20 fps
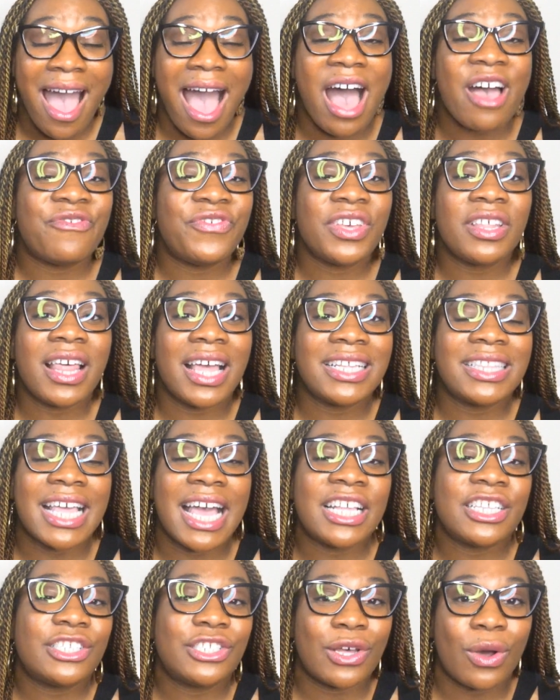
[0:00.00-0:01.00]
I feel like
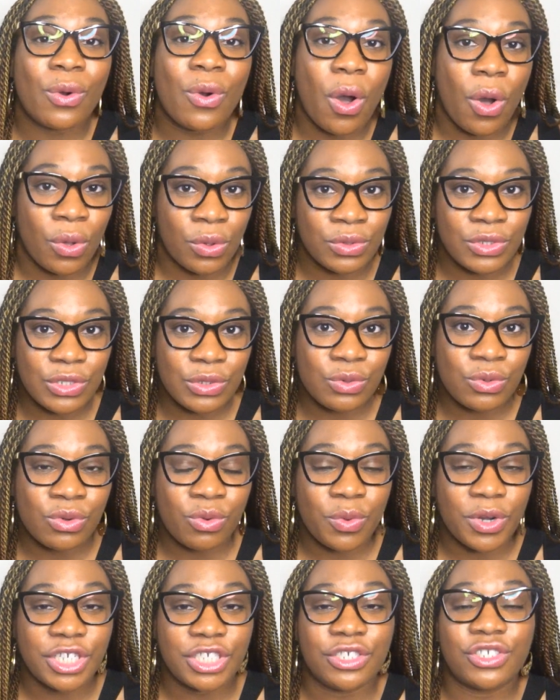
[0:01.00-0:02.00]
that's so old
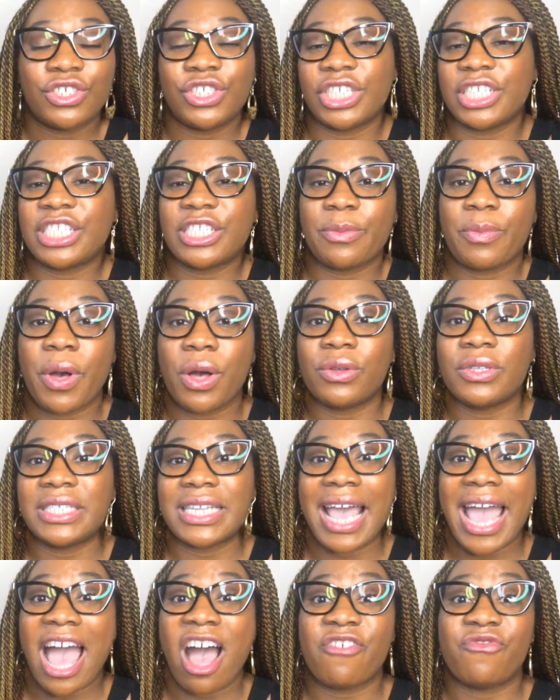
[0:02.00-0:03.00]
school, where you're just supposed
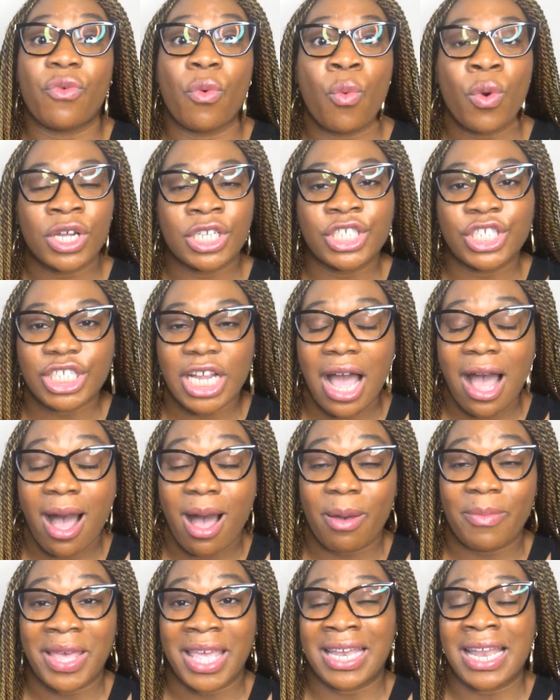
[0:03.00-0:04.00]
to have one
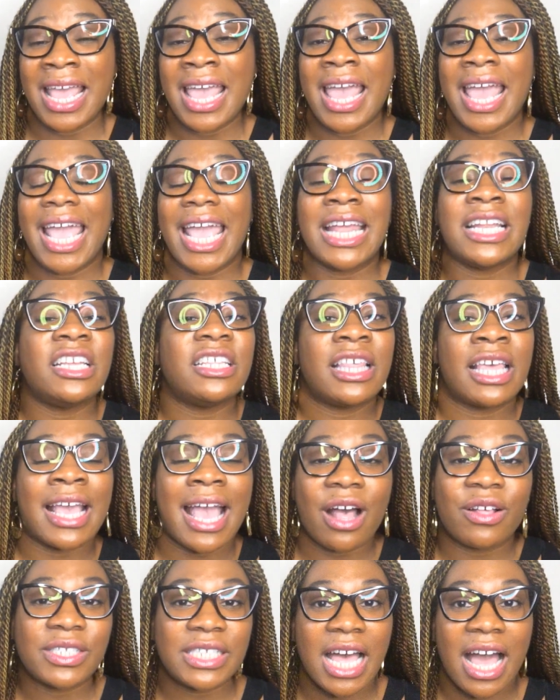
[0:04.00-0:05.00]
job and anything
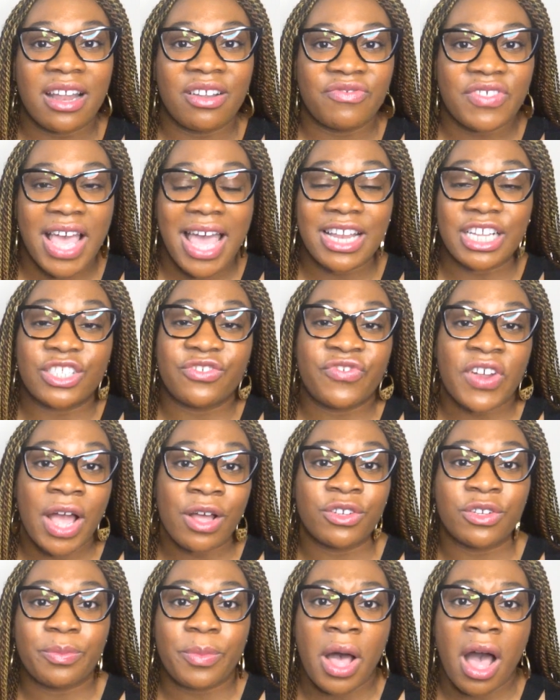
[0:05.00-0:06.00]
outside of that is
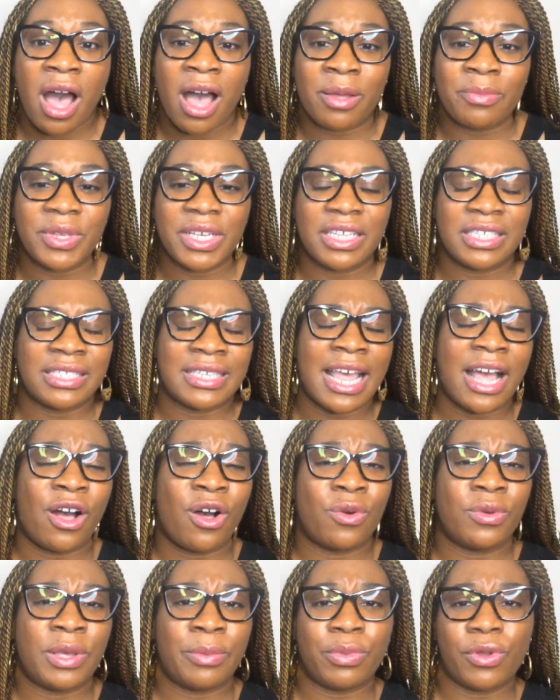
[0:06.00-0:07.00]
frowned upon, because
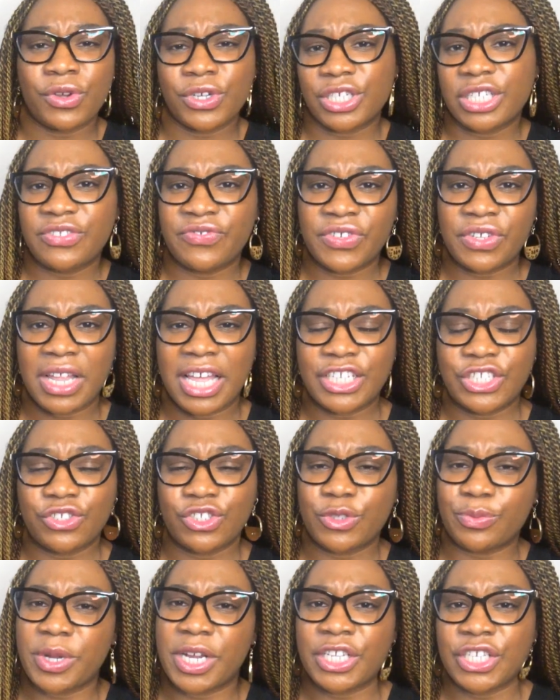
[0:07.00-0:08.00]
now employers feel like you're
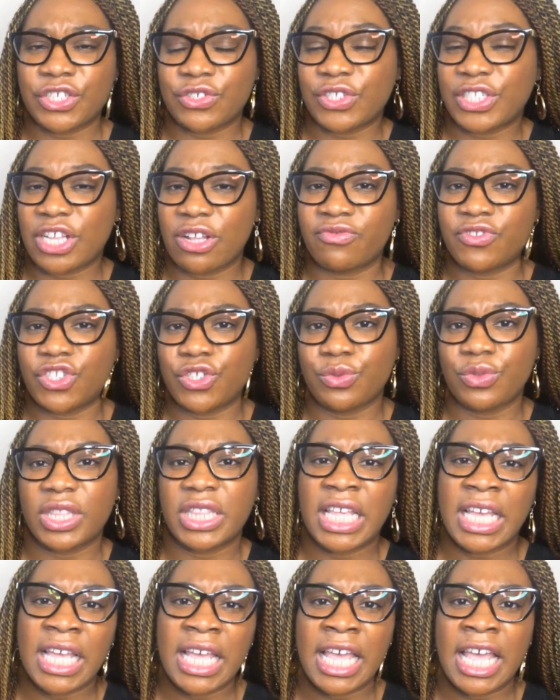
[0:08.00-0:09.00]
spreading yourself too
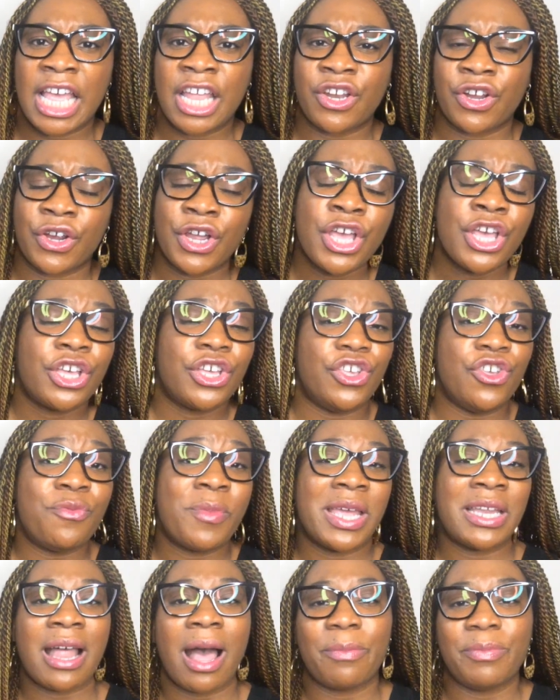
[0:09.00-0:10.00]
thin, or you
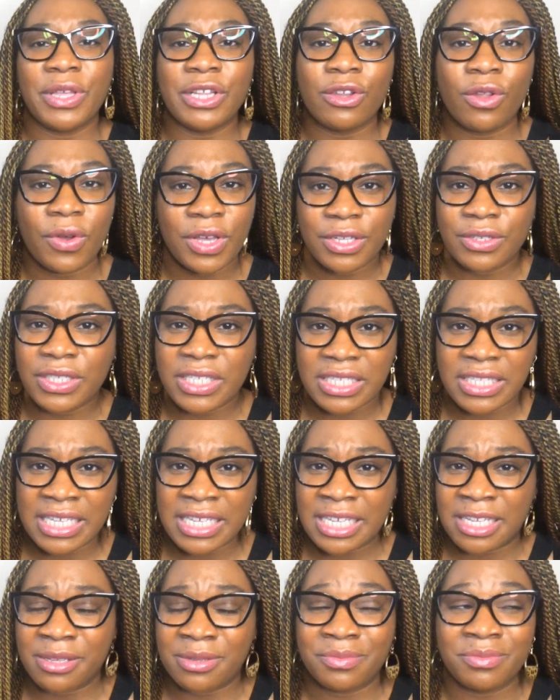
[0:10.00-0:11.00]
may not be loyal to
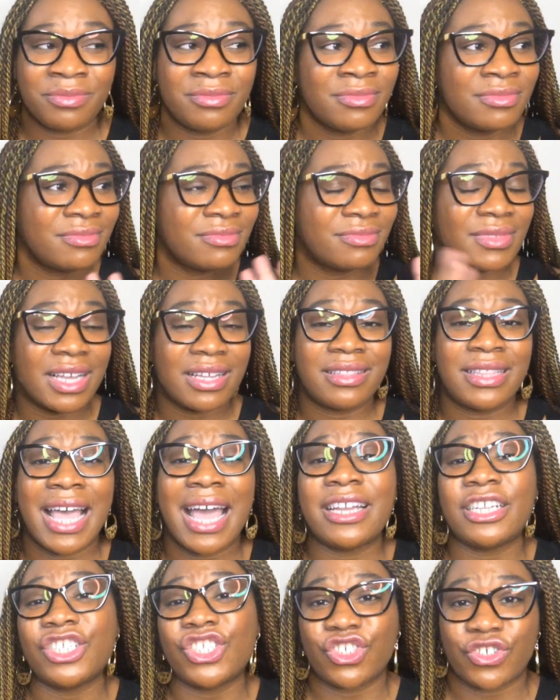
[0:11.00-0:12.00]
them.
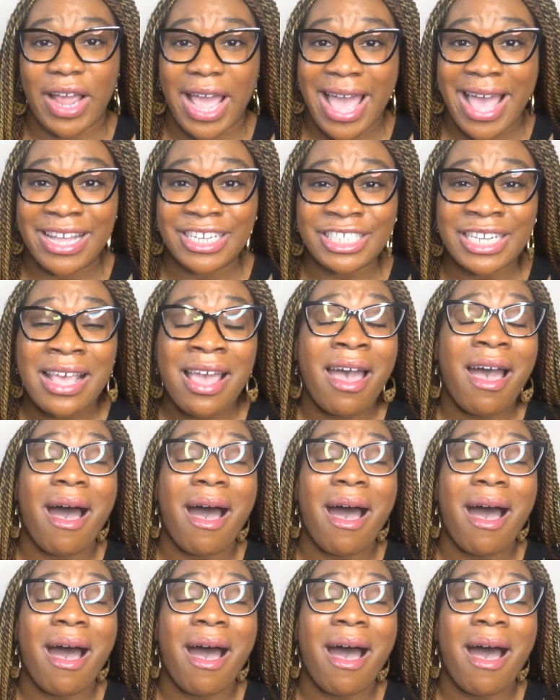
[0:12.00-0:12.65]
That is trash.